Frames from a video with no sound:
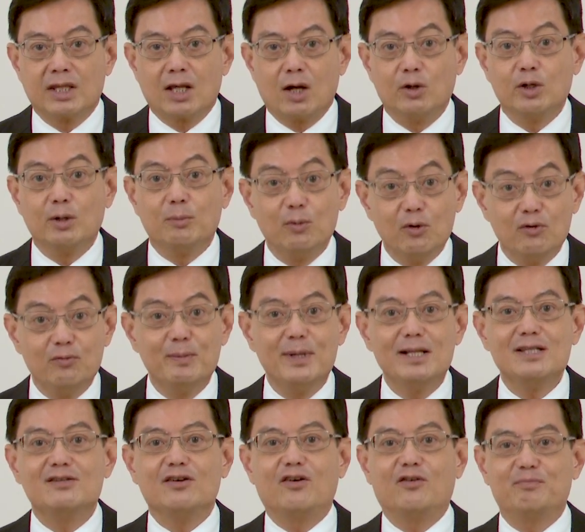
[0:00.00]
On the
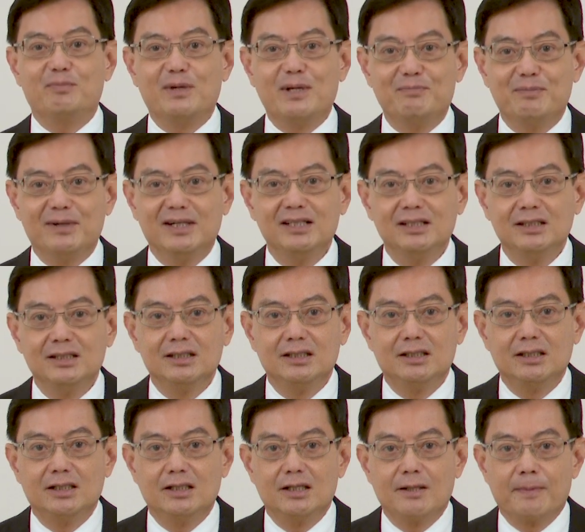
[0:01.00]
movement of people,
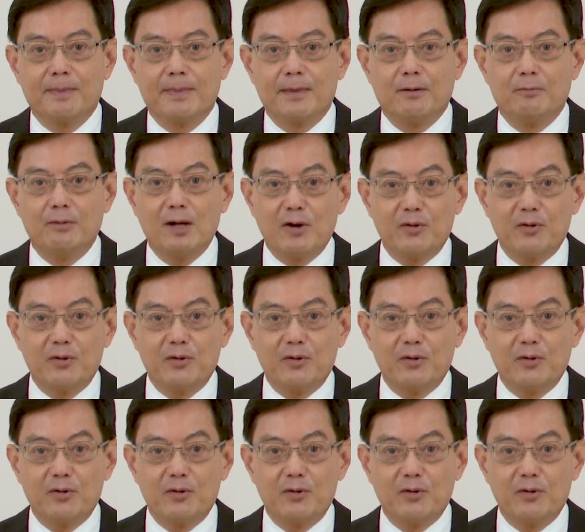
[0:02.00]
we